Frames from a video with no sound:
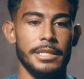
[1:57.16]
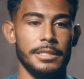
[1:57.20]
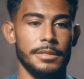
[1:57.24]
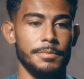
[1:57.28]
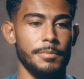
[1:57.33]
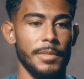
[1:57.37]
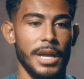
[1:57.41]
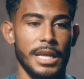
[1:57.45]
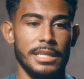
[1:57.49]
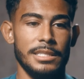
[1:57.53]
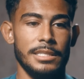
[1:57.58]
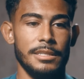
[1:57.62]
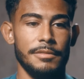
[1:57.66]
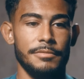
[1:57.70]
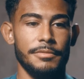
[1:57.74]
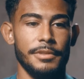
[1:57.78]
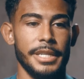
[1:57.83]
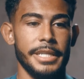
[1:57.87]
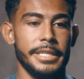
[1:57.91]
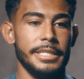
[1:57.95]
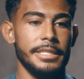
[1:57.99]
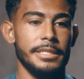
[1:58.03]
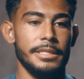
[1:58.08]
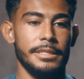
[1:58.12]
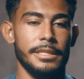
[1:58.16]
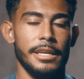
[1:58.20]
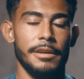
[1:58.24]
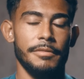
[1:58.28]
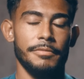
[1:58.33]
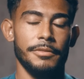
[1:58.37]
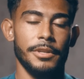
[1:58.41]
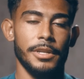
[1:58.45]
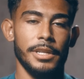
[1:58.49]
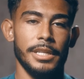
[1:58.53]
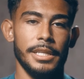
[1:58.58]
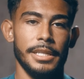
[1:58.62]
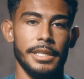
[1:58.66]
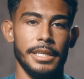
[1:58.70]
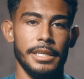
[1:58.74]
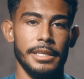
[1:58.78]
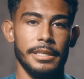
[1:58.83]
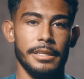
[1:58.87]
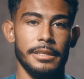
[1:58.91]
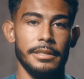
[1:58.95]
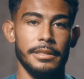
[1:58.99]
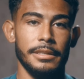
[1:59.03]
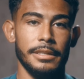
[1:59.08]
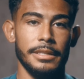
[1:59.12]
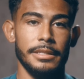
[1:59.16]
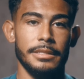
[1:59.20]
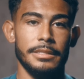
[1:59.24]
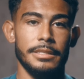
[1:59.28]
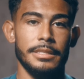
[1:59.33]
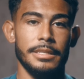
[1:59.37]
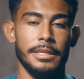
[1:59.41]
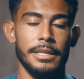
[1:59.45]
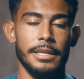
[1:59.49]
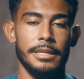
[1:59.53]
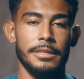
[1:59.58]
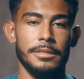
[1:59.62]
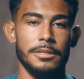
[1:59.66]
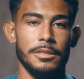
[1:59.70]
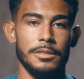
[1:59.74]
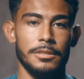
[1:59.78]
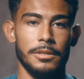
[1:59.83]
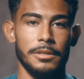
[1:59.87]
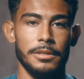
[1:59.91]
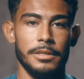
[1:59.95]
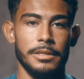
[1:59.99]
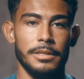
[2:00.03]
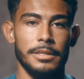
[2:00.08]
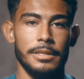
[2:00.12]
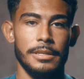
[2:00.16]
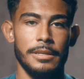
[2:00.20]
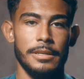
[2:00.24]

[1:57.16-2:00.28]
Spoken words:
it's massive and it's definitely needed in today's society.